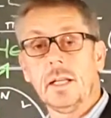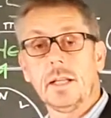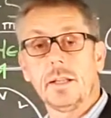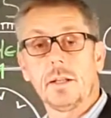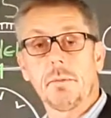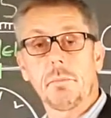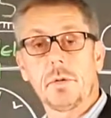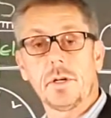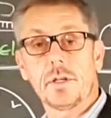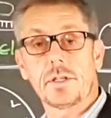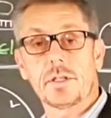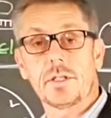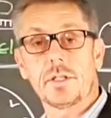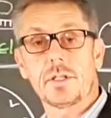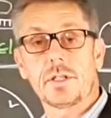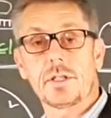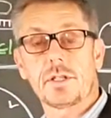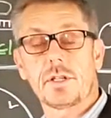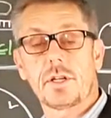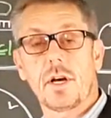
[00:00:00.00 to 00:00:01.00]
the person
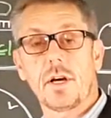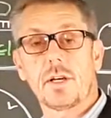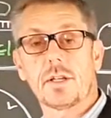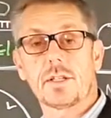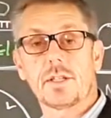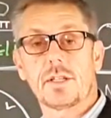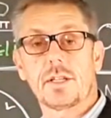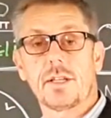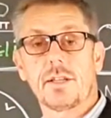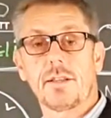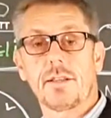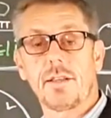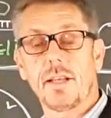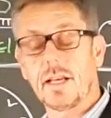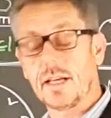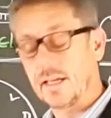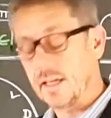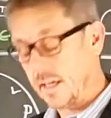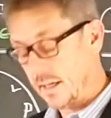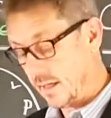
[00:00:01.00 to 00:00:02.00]
starts to
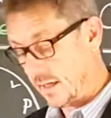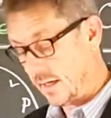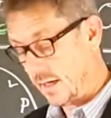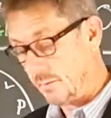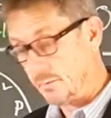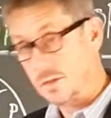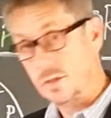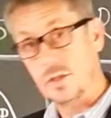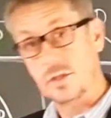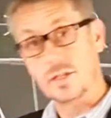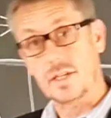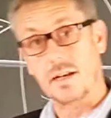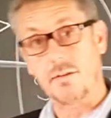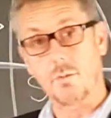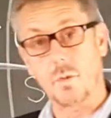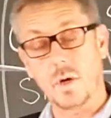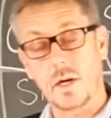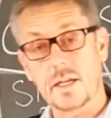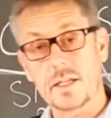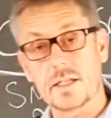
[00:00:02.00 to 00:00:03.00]
think, let me just have
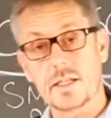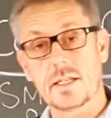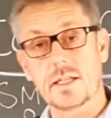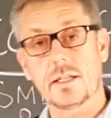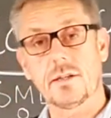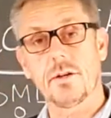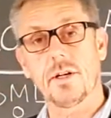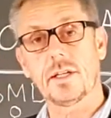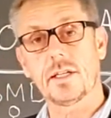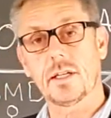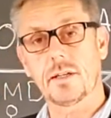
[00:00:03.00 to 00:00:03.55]
one cigarette.